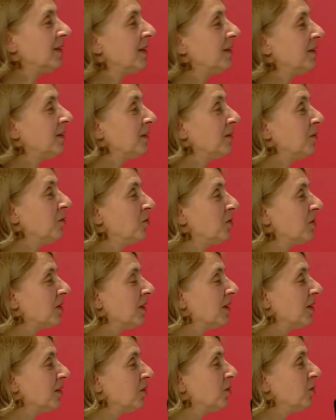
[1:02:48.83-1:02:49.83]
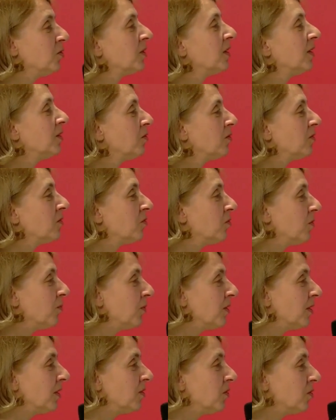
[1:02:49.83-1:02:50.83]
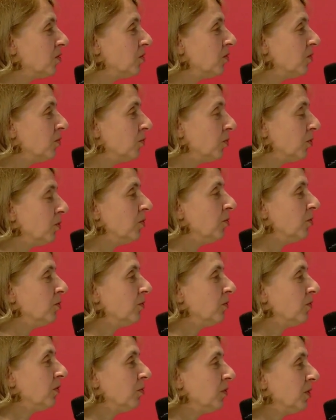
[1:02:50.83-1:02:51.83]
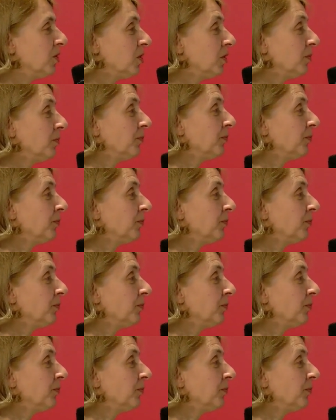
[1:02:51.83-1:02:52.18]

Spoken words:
Yannick, you start, and you can also reply to Bruno if you wish.